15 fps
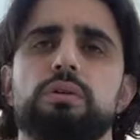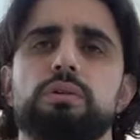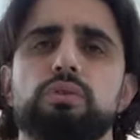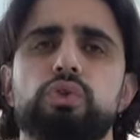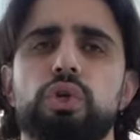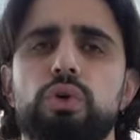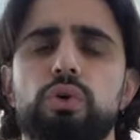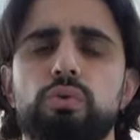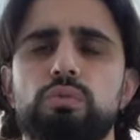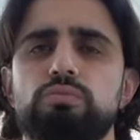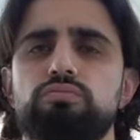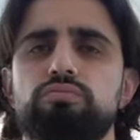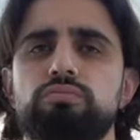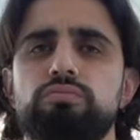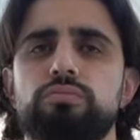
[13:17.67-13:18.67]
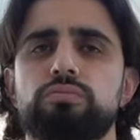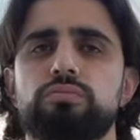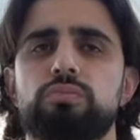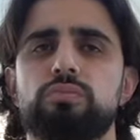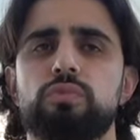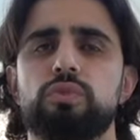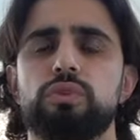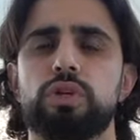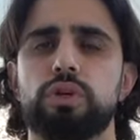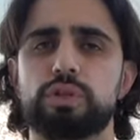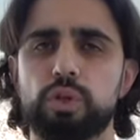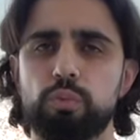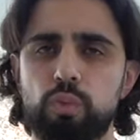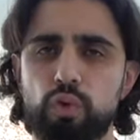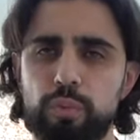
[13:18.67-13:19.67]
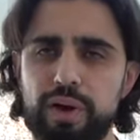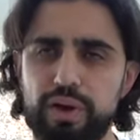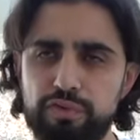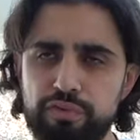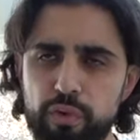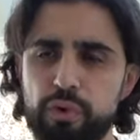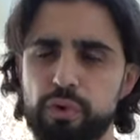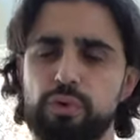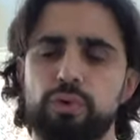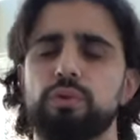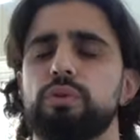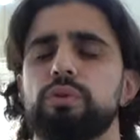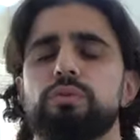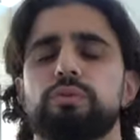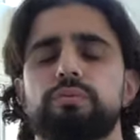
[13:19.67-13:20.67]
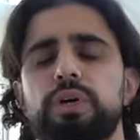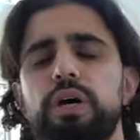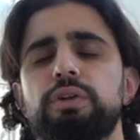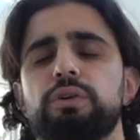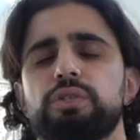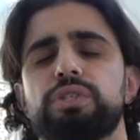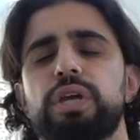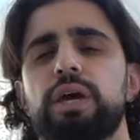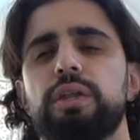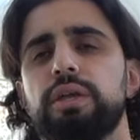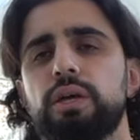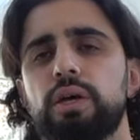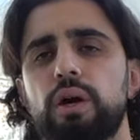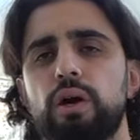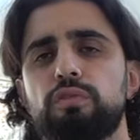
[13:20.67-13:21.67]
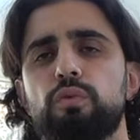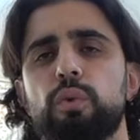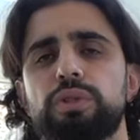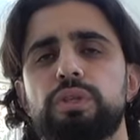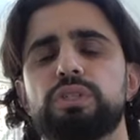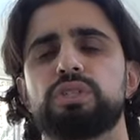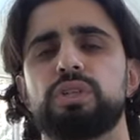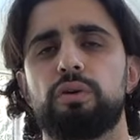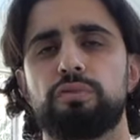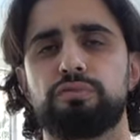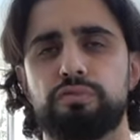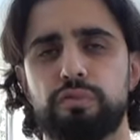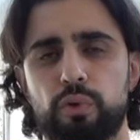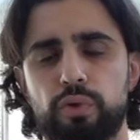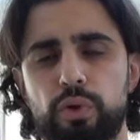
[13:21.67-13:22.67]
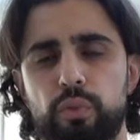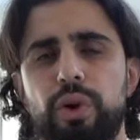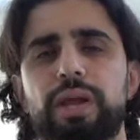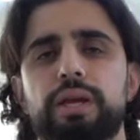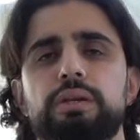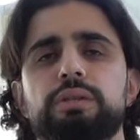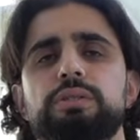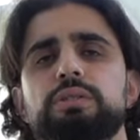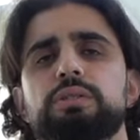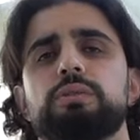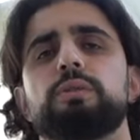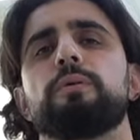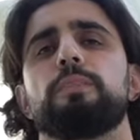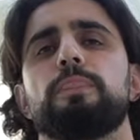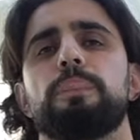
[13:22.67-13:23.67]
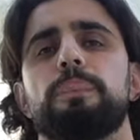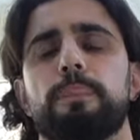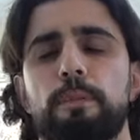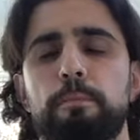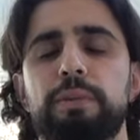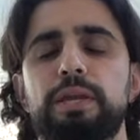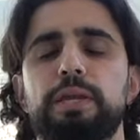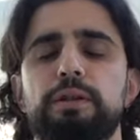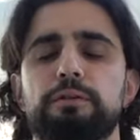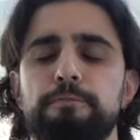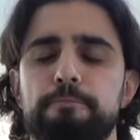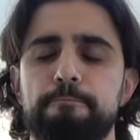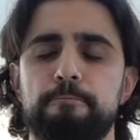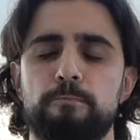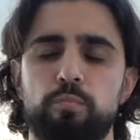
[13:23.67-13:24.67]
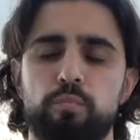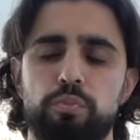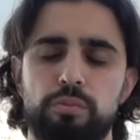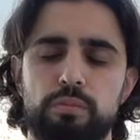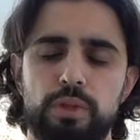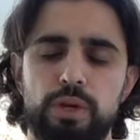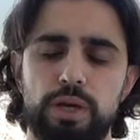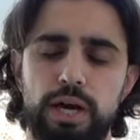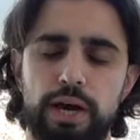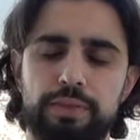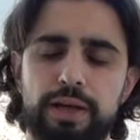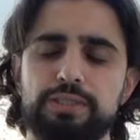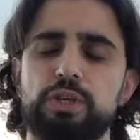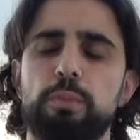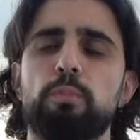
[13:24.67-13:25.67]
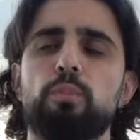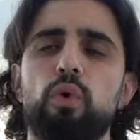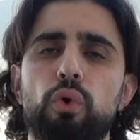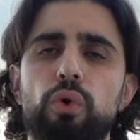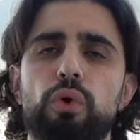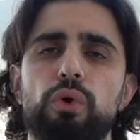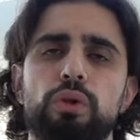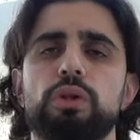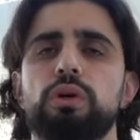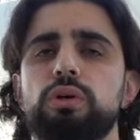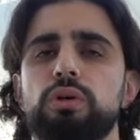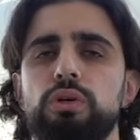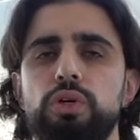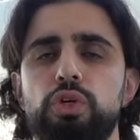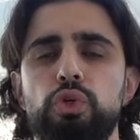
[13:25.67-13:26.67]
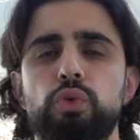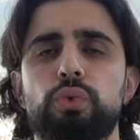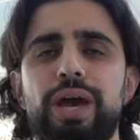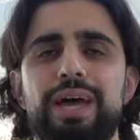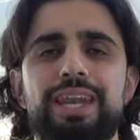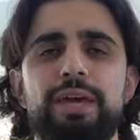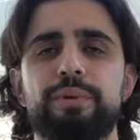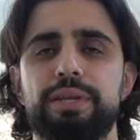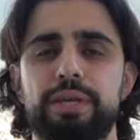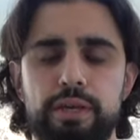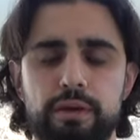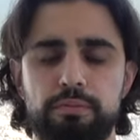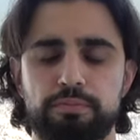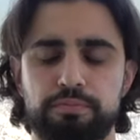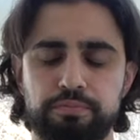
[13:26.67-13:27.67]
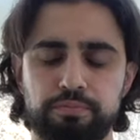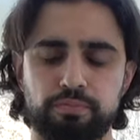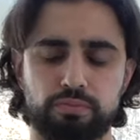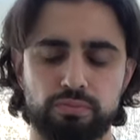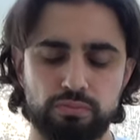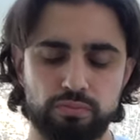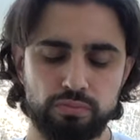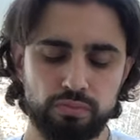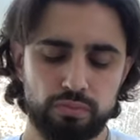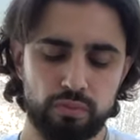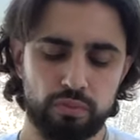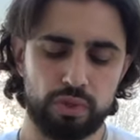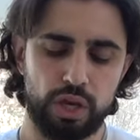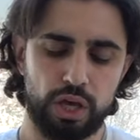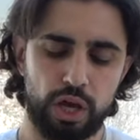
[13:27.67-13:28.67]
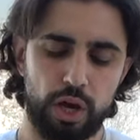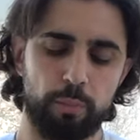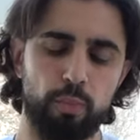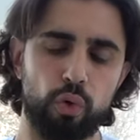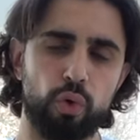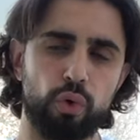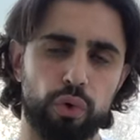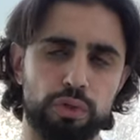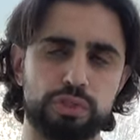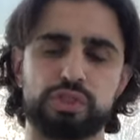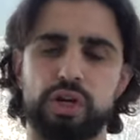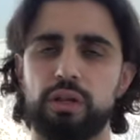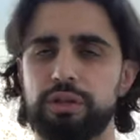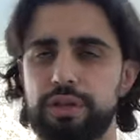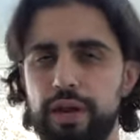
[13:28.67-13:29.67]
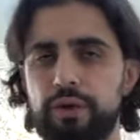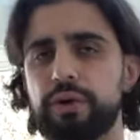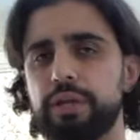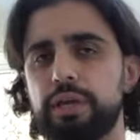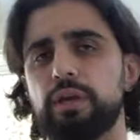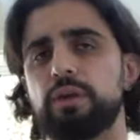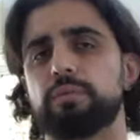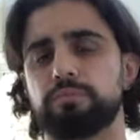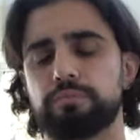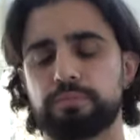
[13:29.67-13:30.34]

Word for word: So there is a more metaphorical understanding of what the saf or the ranks mean. And that's a moral unanimity, a moral solidarity.